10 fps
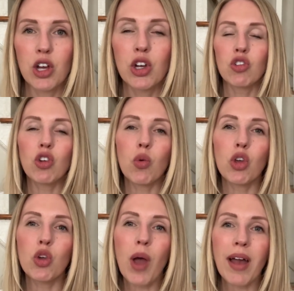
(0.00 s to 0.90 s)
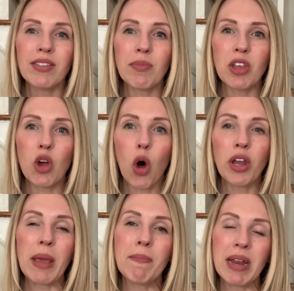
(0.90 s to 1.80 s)
So you have something
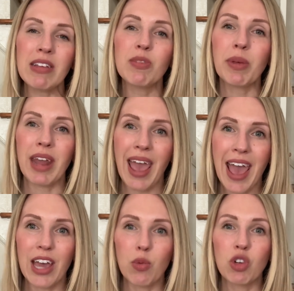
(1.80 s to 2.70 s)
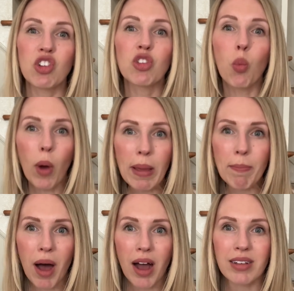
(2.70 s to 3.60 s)
called a mini split head, which is the white
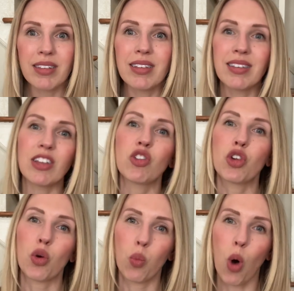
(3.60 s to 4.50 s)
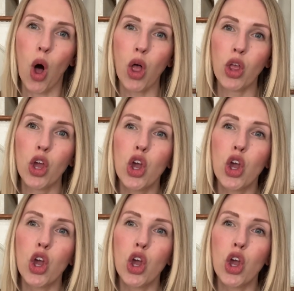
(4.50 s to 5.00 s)
box that sits on your wall.